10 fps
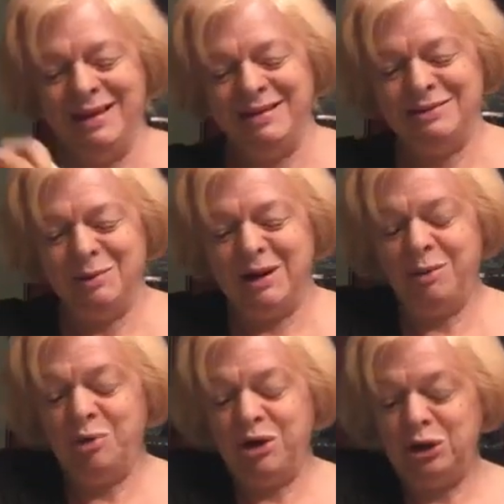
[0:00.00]
So we're going
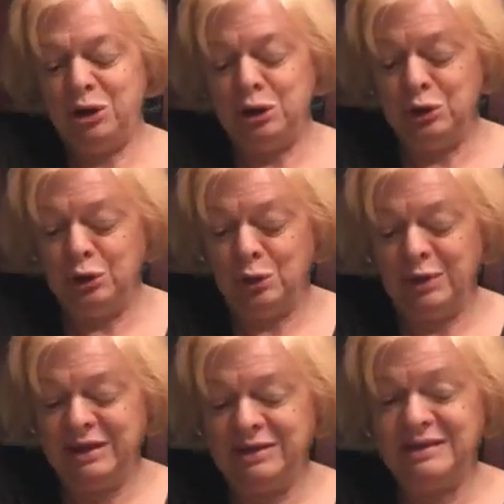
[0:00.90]
to put you
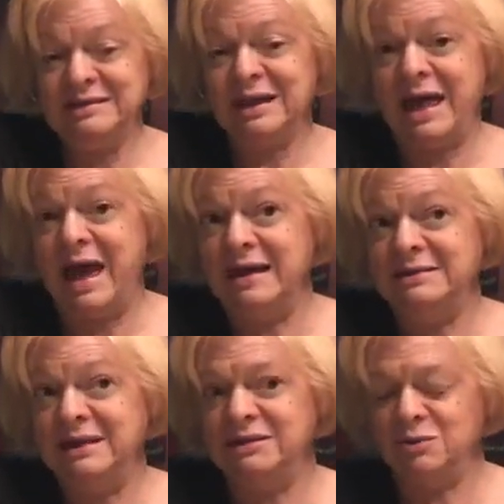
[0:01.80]
in this glass
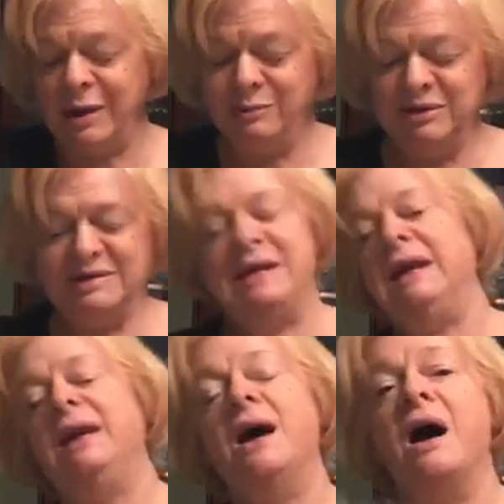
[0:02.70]
that's representing
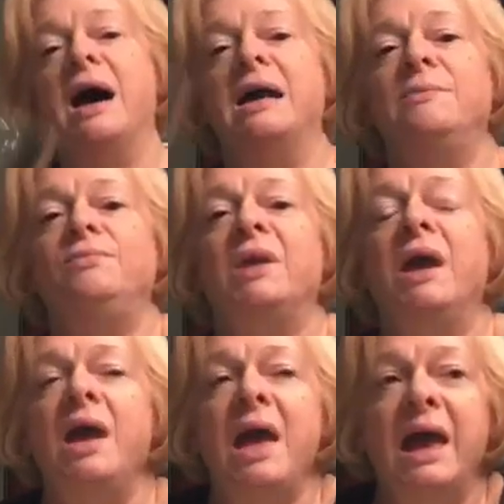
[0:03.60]
God
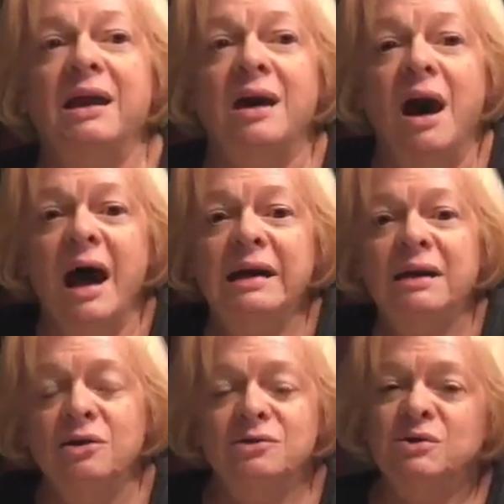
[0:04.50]
and God
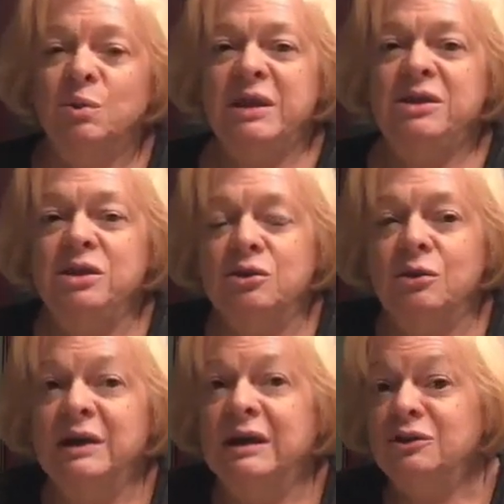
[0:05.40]
goes with you
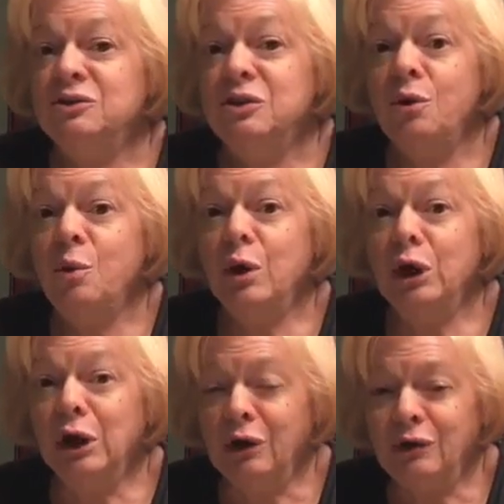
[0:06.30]
into the
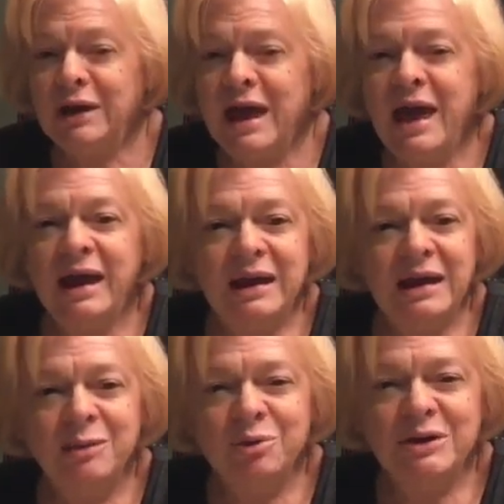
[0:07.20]
world and
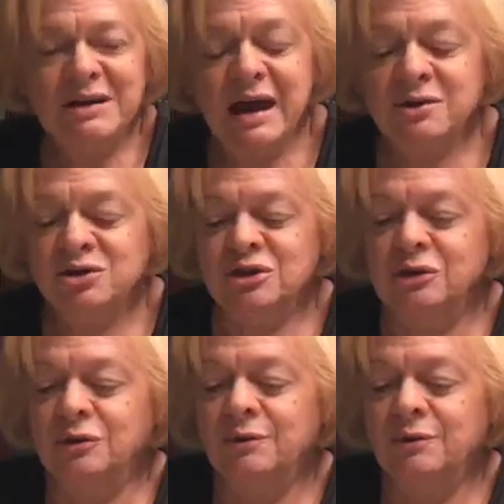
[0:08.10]
He protects you.